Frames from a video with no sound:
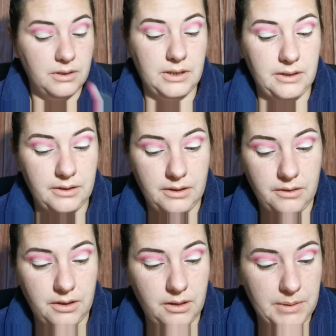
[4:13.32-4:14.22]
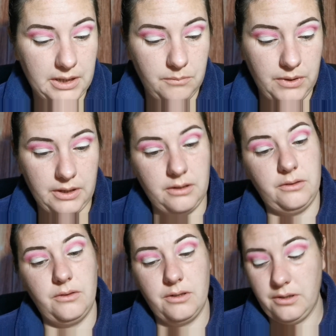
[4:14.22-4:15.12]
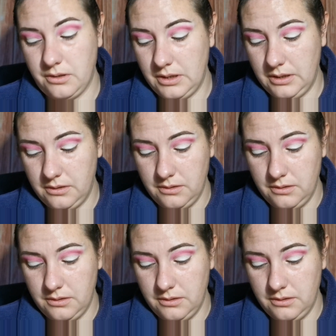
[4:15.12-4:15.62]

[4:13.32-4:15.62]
I'm just going to go back in with that darker colour.